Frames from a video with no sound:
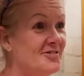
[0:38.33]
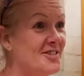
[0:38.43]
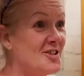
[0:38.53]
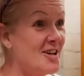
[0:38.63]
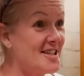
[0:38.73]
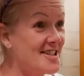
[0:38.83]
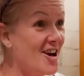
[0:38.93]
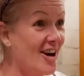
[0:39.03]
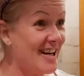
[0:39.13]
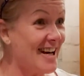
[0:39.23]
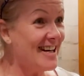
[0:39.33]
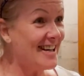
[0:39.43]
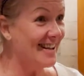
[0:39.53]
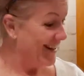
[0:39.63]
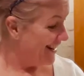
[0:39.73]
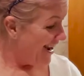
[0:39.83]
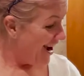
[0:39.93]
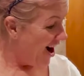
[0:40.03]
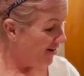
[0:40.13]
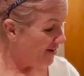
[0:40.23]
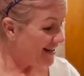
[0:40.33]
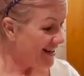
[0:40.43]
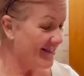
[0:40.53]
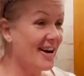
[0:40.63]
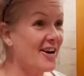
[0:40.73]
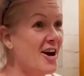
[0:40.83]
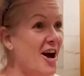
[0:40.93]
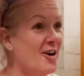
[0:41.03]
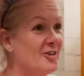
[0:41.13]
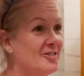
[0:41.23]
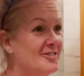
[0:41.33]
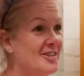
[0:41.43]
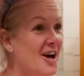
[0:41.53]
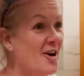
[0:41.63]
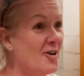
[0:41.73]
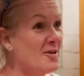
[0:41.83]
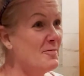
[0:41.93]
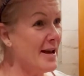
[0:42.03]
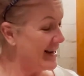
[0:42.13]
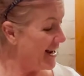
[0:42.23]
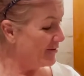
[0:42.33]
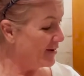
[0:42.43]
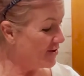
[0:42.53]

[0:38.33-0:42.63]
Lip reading: So I decided I'm going to give that a go. I'm going to make him and